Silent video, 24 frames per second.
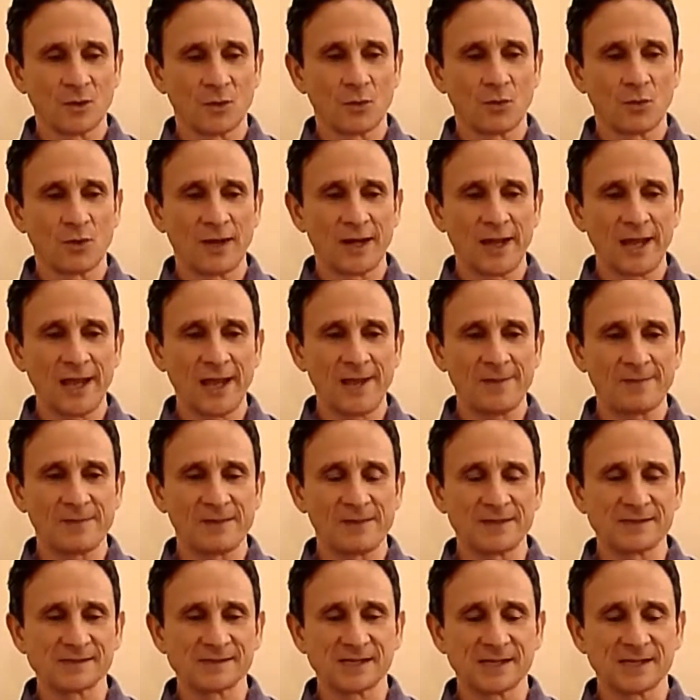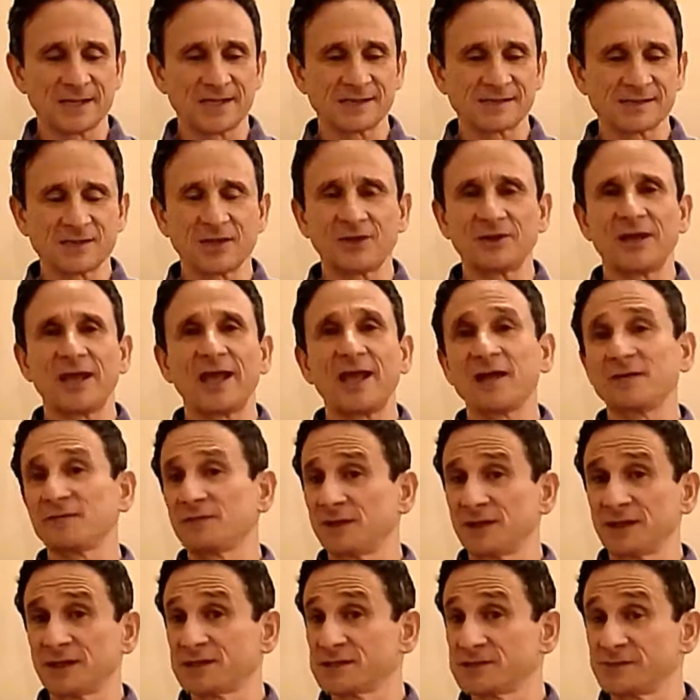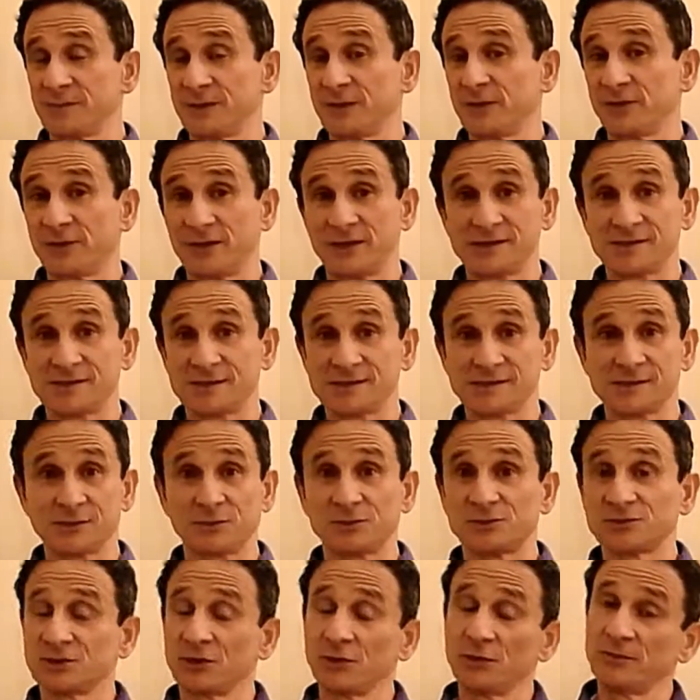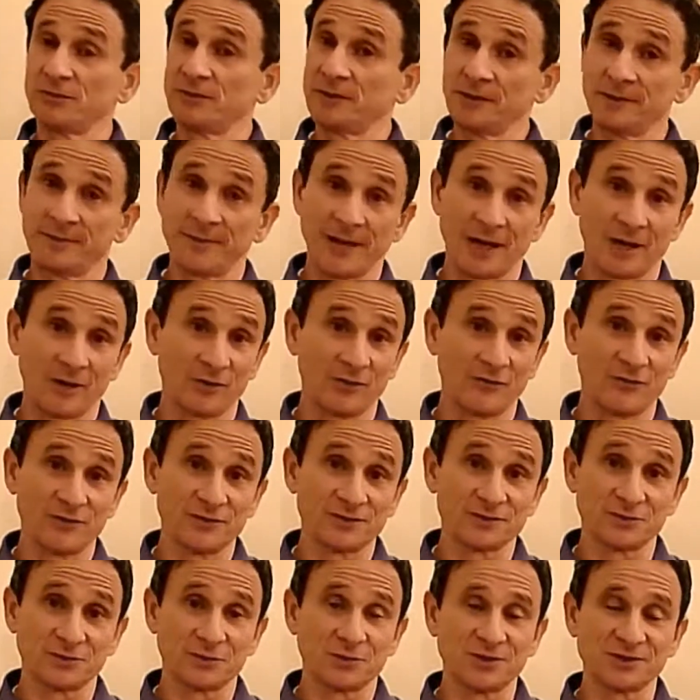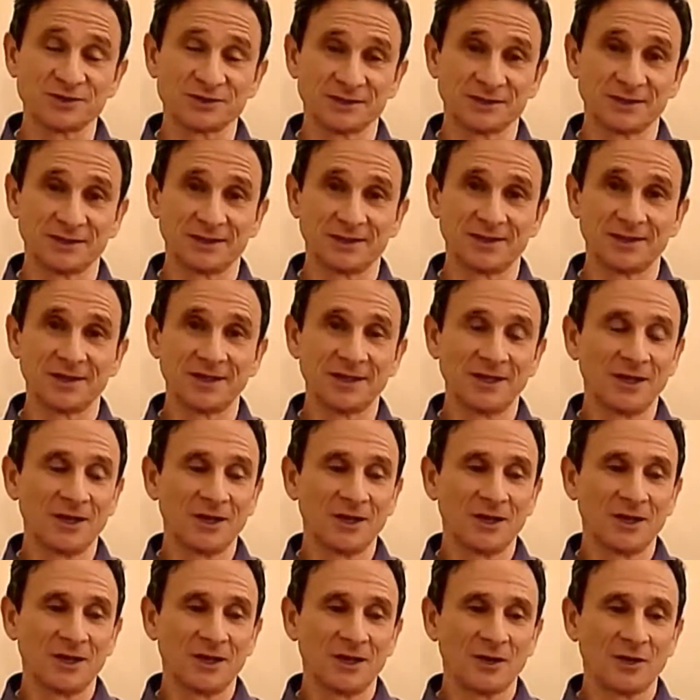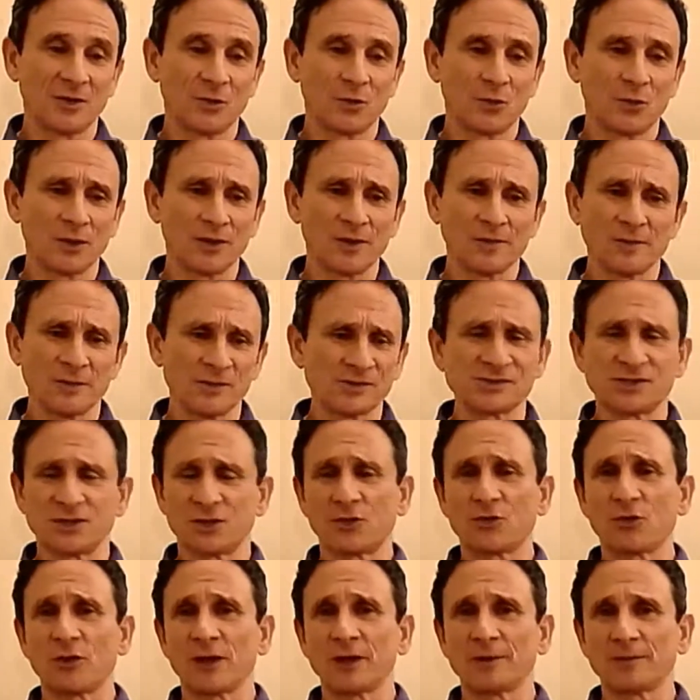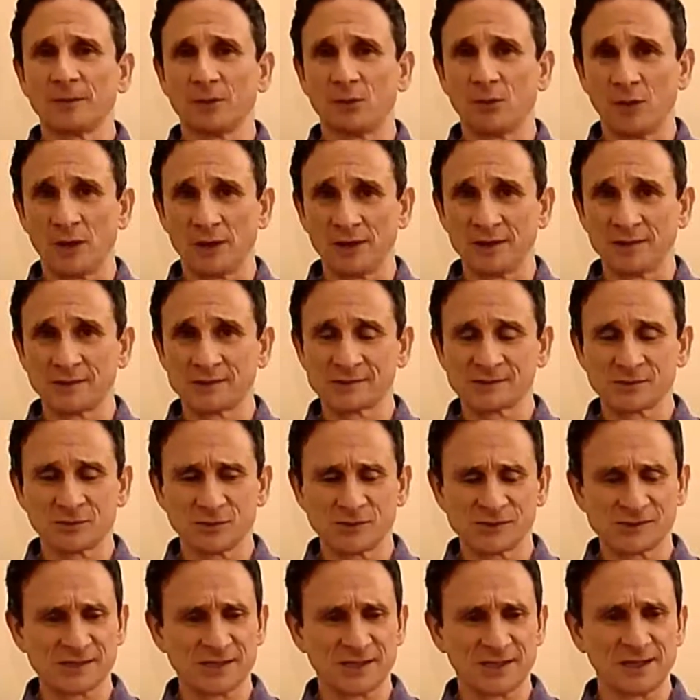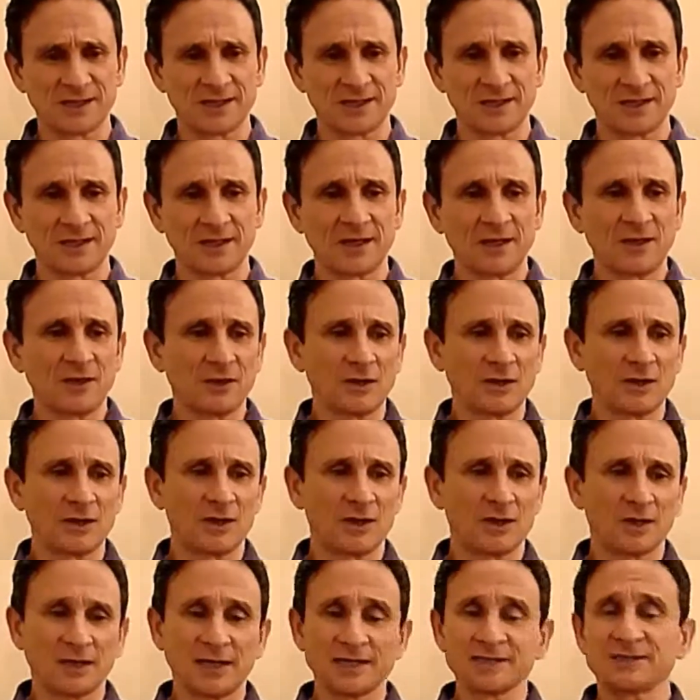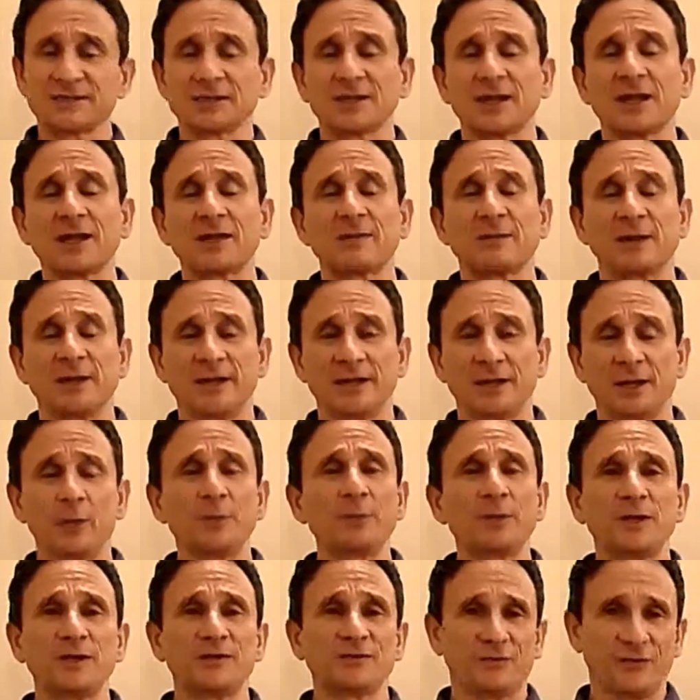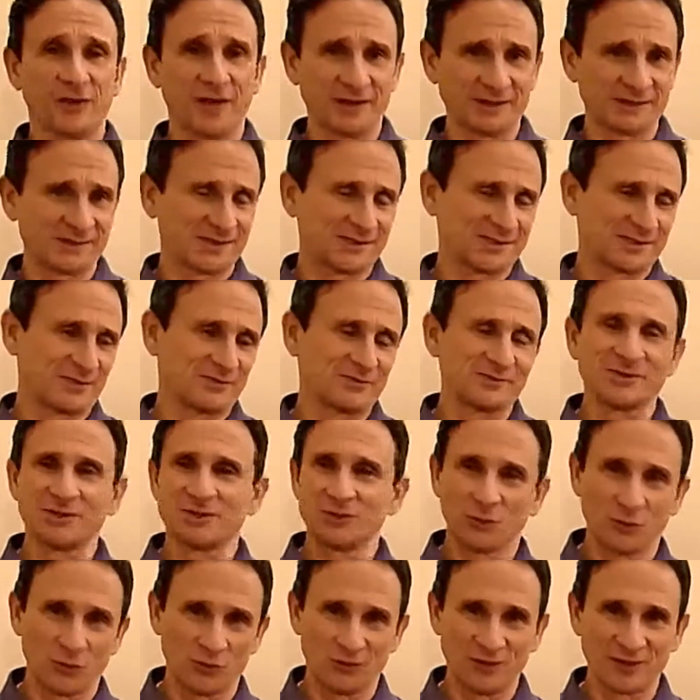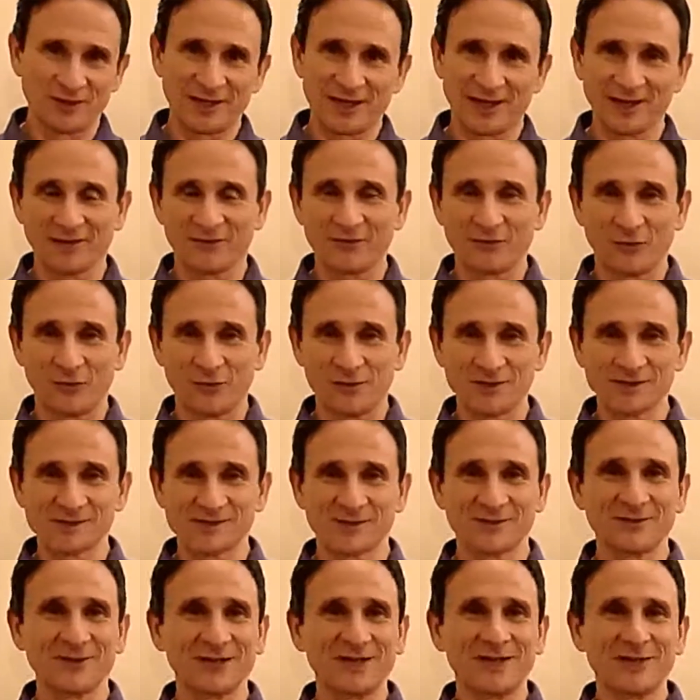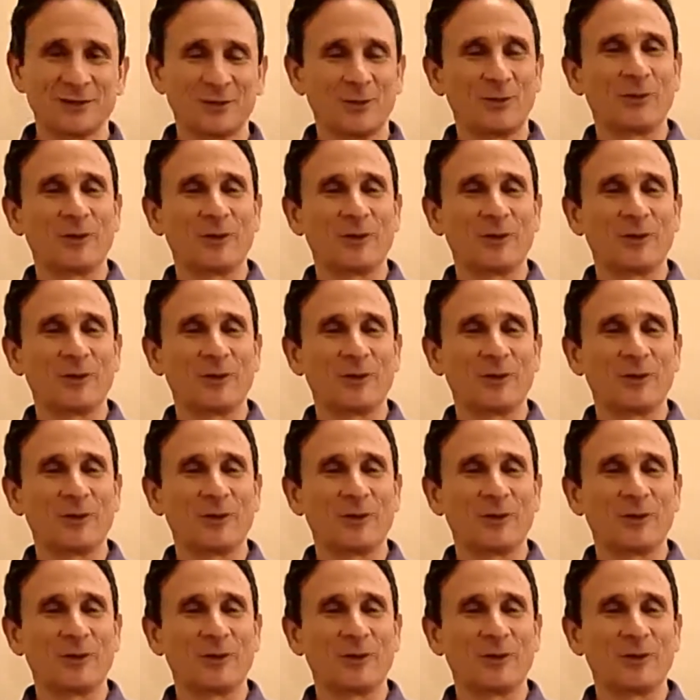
what happened is I started having experiences that were showing me the power of intuition. And one of the most incredible ones was I actually a lot of my NLP friends, because I was in Northern California, so there were